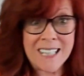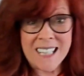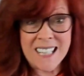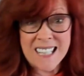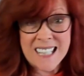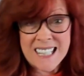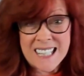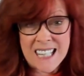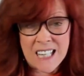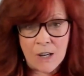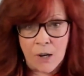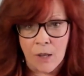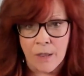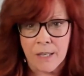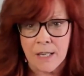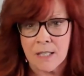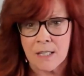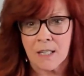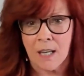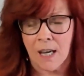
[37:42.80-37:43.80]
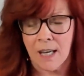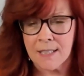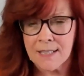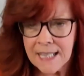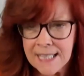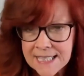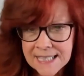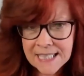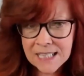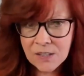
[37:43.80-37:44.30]
you see all this, guys.
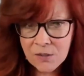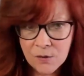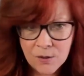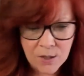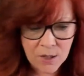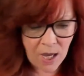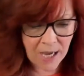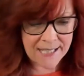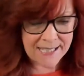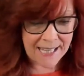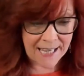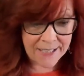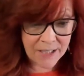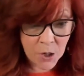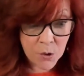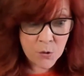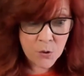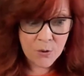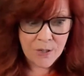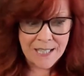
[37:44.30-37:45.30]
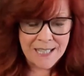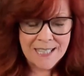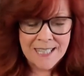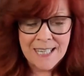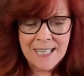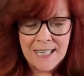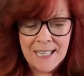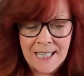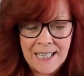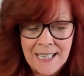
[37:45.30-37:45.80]
I know you can
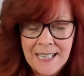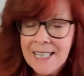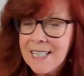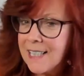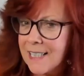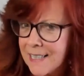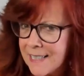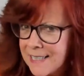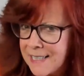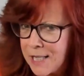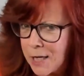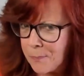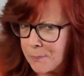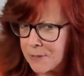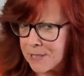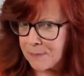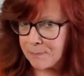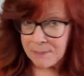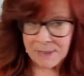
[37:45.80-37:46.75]
see tips and